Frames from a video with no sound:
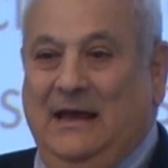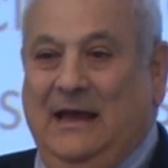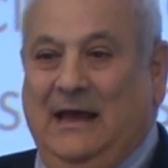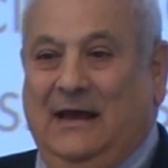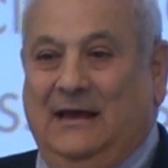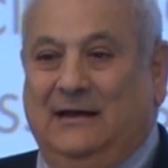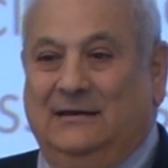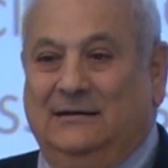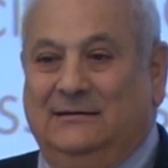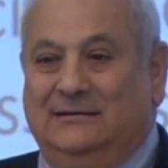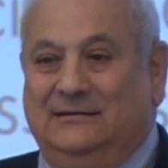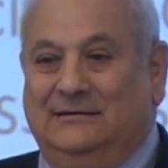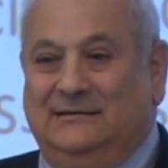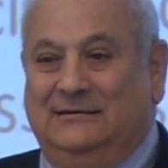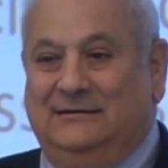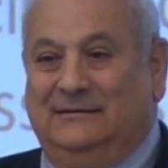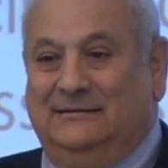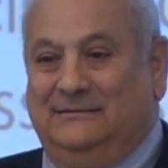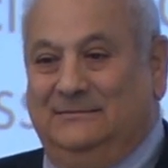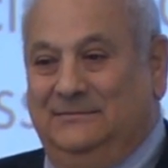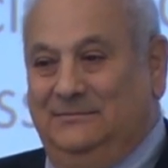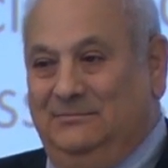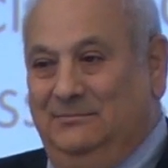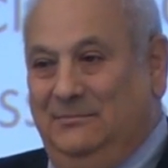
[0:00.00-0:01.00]
And
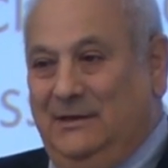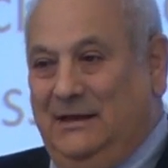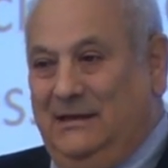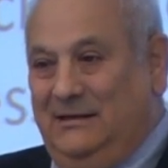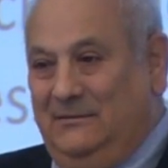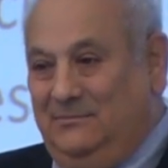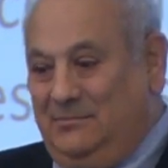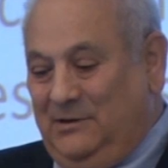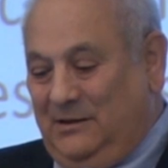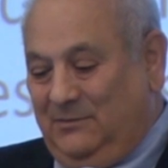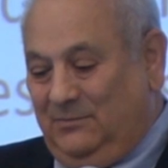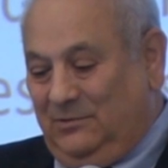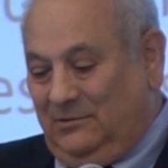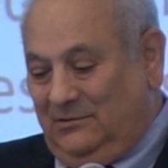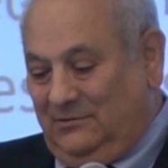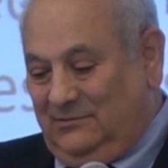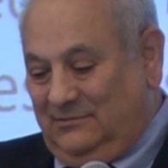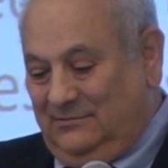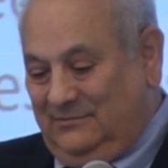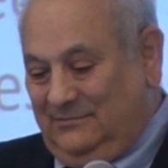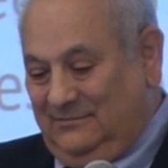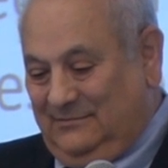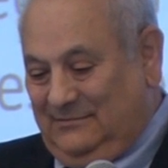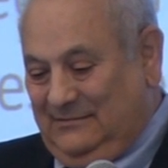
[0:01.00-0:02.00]
many
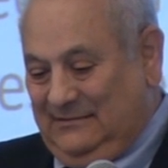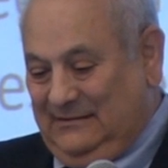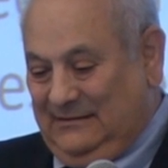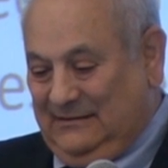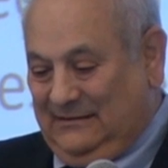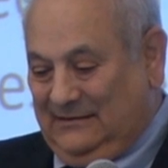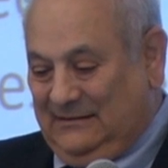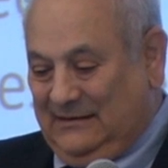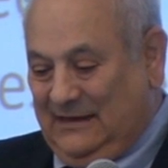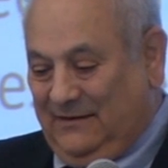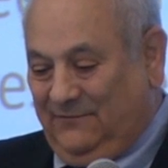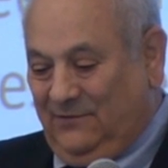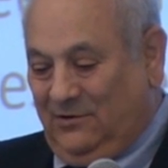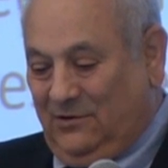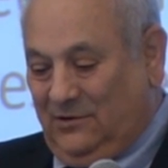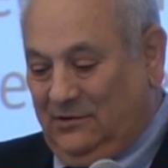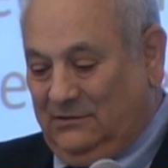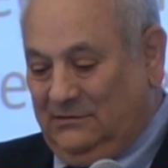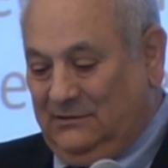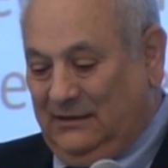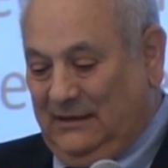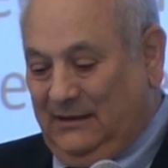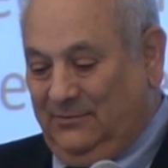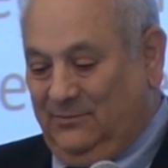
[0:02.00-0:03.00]
people have a
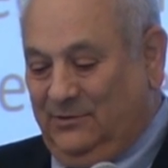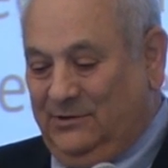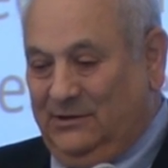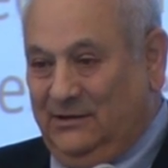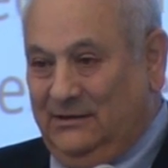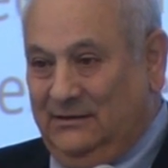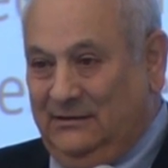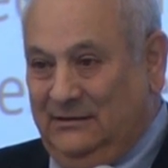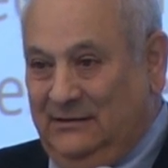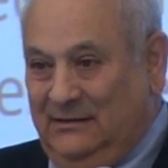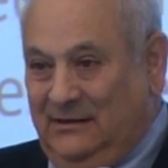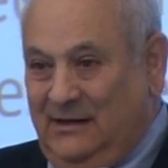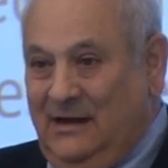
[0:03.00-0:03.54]
hard time with it.